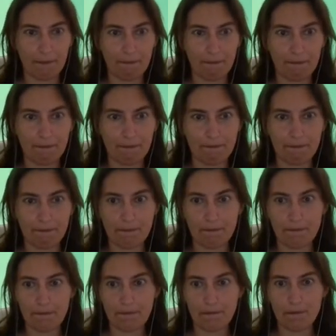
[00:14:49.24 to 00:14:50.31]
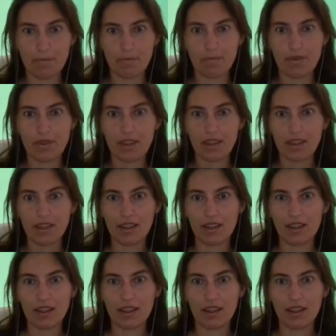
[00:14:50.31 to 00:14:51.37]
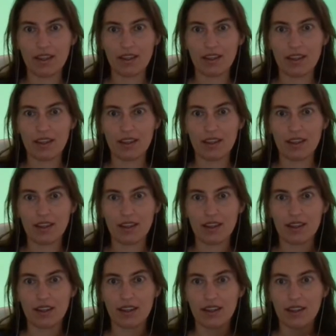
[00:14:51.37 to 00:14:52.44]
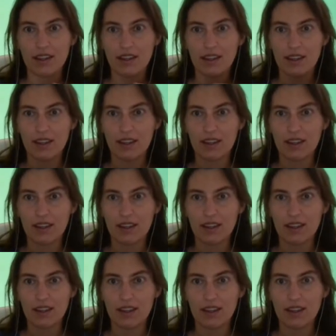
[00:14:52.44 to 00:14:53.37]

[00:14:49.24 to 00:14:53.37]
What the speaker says: (no one is talking)